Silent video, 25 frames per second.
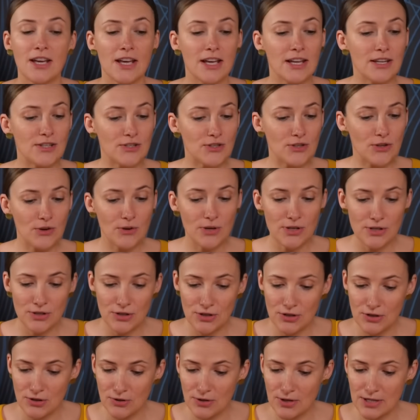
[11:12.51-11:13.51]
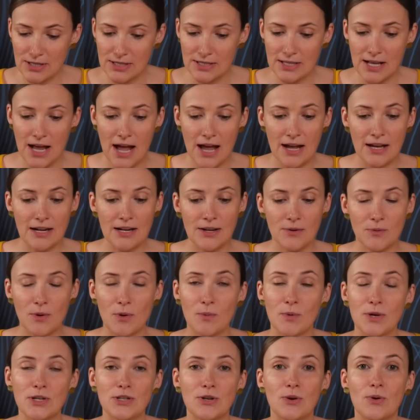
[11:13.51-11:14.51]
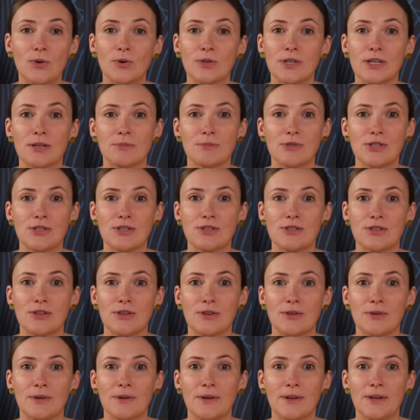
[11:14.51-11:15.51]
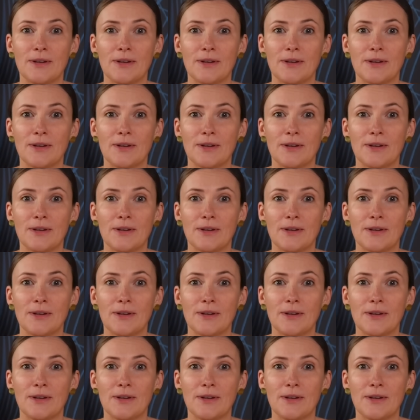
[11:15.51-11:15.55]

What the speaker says: He's going to do exactly what we told him to do,